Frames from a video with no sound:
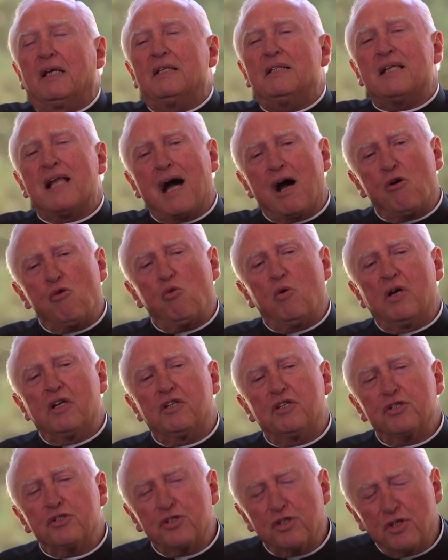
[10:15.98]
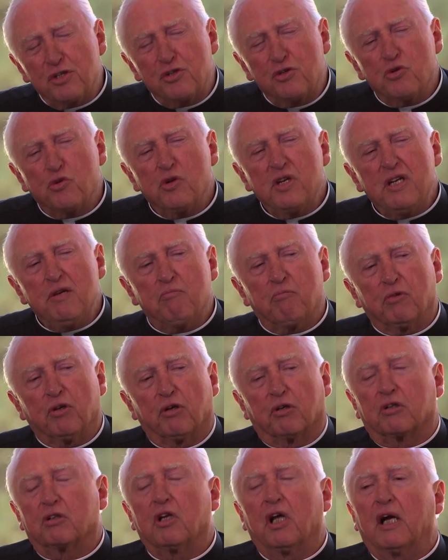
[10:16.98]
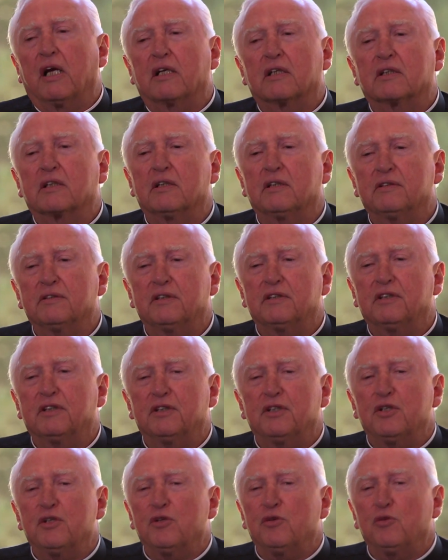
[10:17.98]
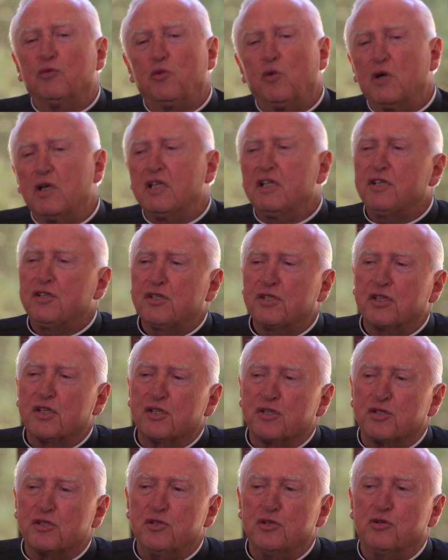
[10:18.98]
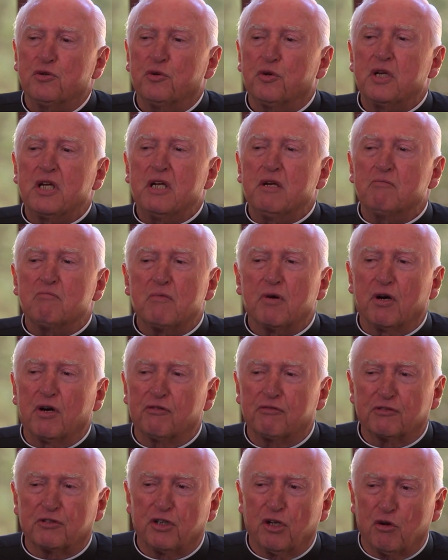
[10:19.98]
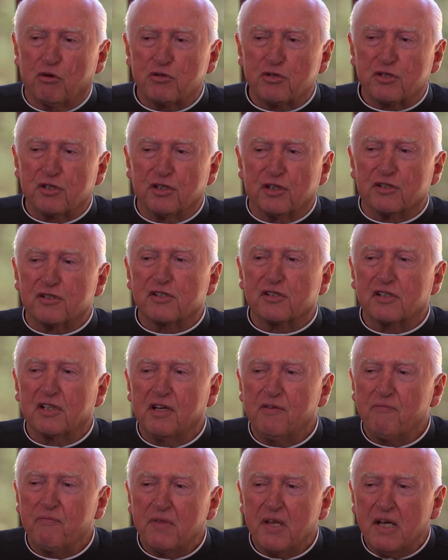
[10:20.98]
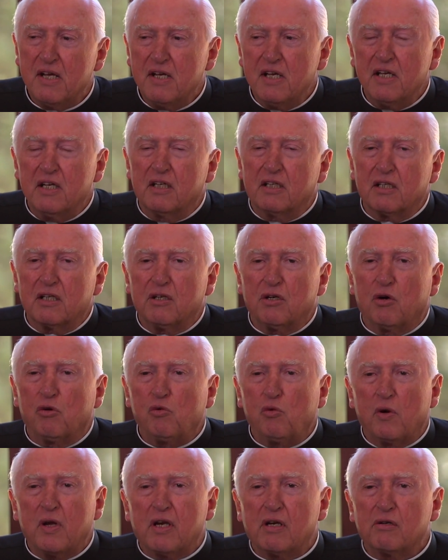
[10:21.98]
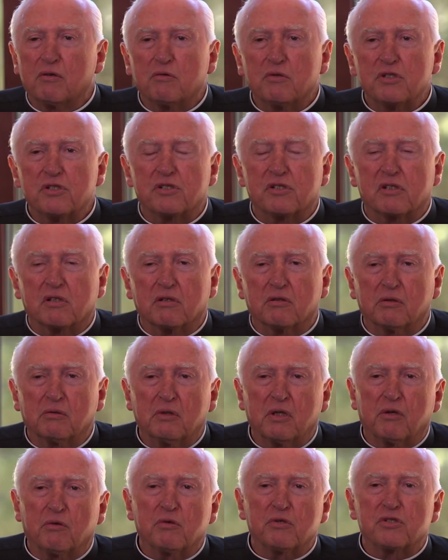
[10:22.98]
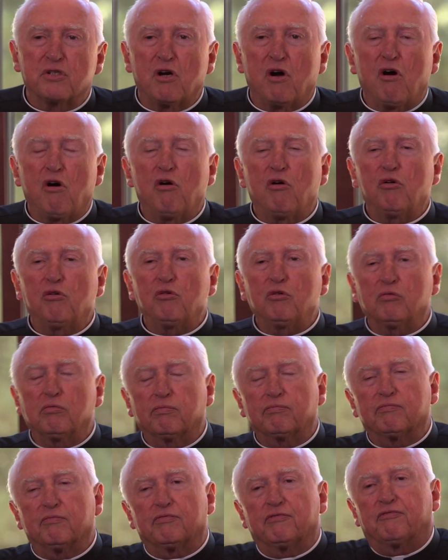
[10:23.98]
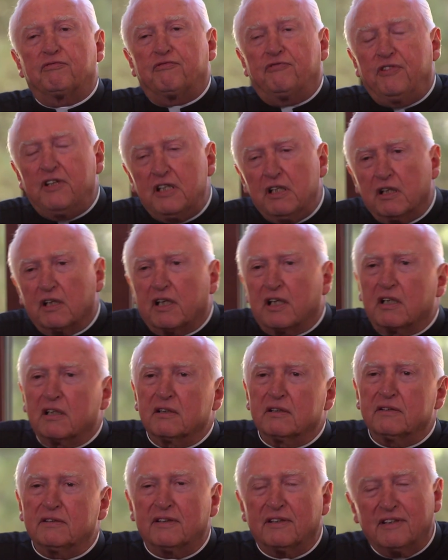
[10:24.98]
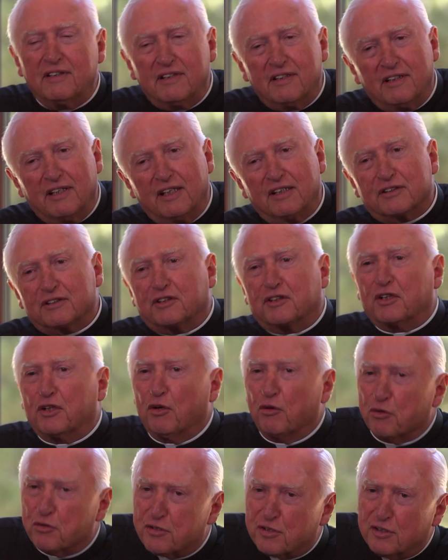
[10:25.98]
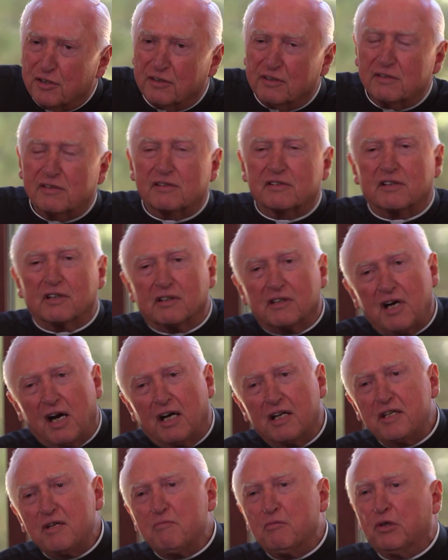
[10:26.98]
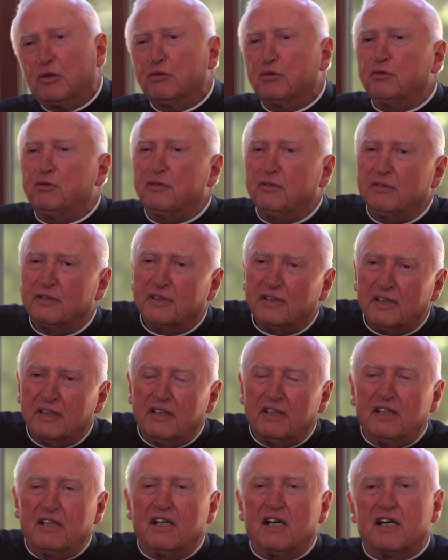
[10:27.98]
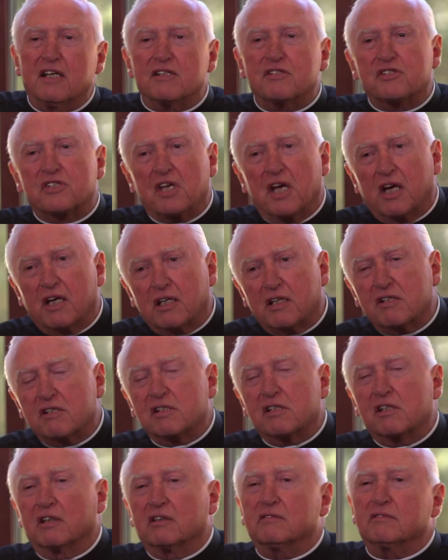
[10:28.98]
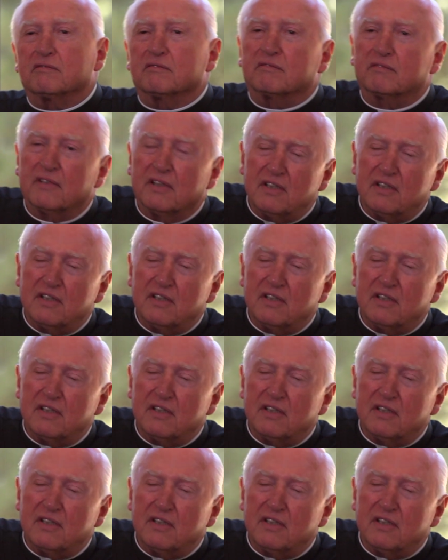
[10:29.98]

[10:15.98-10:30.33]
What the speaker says: Now, what does the dream look like? What is this dream of closeness? You know, when it was all feeling and closeness and honeymoon and sex and